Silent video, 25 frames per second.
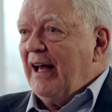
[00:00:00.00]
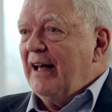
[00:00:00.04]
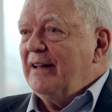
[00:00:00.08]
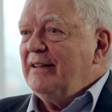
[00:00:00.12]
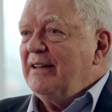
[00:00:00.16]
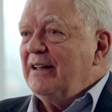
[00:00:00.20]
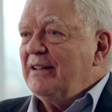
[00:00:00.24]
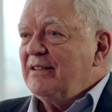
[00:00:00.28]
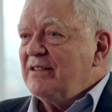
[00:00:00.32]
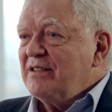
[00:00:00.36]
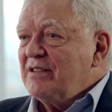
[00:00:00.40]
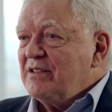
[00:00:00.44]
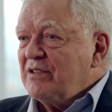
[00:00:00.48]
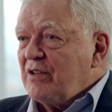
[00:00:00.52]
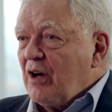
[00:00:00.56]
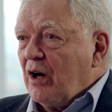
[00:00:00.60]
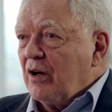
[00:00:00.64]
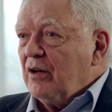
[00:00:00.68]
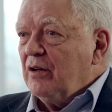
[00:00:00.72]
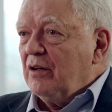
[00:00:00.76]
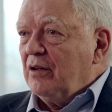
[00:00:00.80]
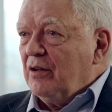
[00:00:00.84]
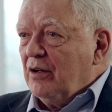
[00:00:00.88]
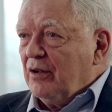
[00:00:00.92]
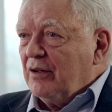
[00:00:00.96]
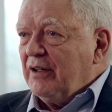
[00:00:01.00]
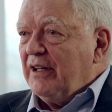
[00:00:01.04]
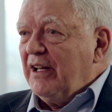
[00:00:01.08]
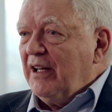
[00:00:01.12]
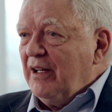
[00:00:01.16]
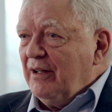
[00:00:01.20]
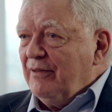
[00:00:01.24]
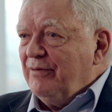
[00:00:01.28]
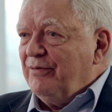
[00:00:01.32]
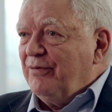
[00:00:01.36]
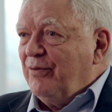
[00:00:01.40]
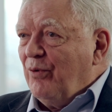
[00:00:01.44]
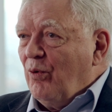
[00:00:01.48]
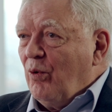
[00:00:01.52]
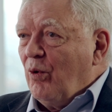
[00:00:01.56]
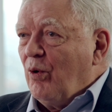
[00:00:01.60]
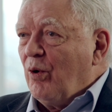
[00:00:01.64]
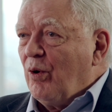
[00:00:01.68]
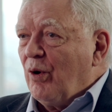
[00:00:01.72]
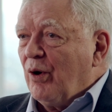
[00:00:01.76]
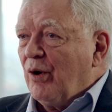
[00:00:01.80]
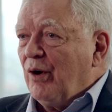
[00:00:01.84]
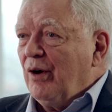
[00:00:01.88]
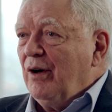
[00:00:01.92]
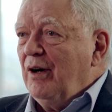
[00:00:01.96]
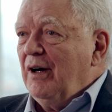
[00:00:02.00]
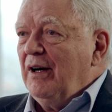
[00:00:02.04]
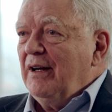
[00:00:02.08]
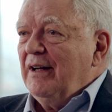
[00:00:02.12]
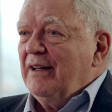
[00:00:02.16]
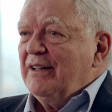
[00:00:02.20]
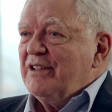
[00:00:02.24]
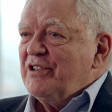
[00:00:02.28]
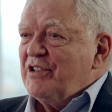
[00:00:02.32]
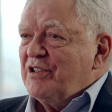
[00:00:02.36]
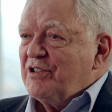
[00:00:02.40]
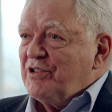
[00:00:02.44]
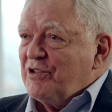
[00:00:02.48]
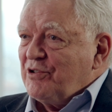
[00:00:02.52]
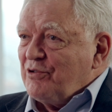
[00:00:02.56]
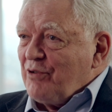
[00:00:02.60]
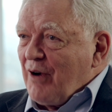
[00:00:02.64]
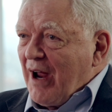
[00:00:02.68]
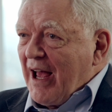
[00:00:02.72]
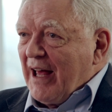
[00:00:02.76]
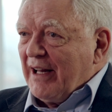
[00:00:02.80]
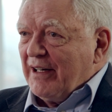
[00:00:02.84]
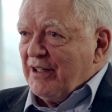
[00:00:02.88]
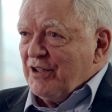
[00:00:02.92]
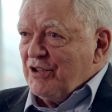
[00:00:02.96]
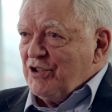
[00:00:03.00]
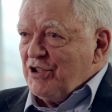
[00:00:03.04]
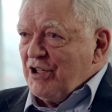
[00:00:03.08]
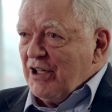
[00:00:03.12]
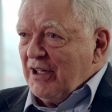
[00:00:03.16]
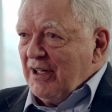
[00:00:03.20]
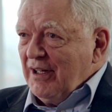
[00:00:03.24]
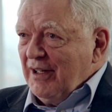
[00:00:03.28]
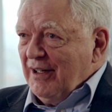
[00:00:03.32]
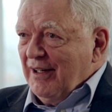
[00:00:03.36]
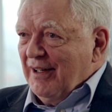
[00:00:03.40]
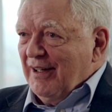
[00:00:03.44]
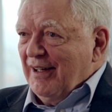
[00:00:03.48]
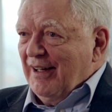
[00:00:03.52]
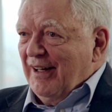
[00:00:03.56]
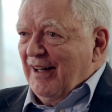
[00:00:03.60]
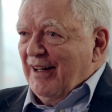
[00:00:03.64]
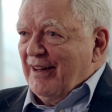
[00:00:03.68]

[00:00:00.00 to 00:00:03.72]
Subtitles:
and then start looking for strategy